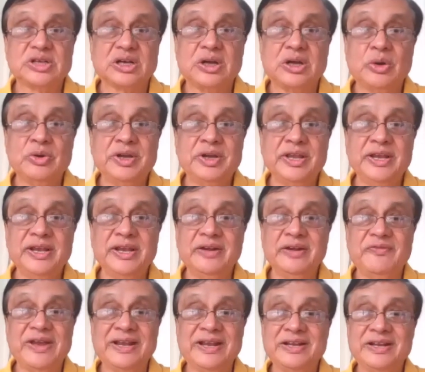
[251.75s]
accounting
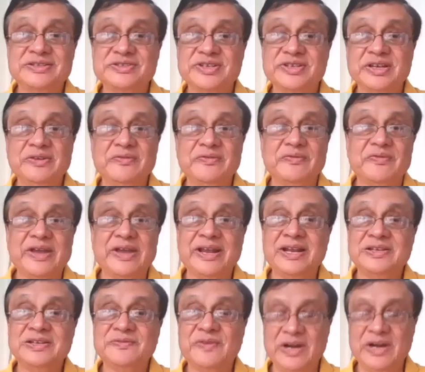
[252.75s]
and finance
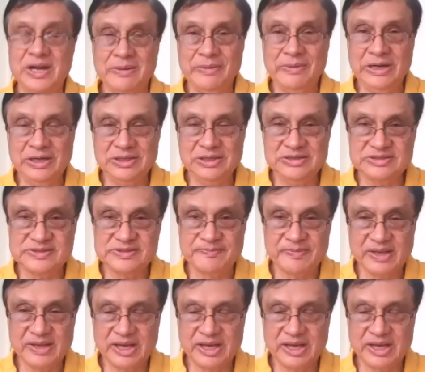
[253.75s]
fundamentals.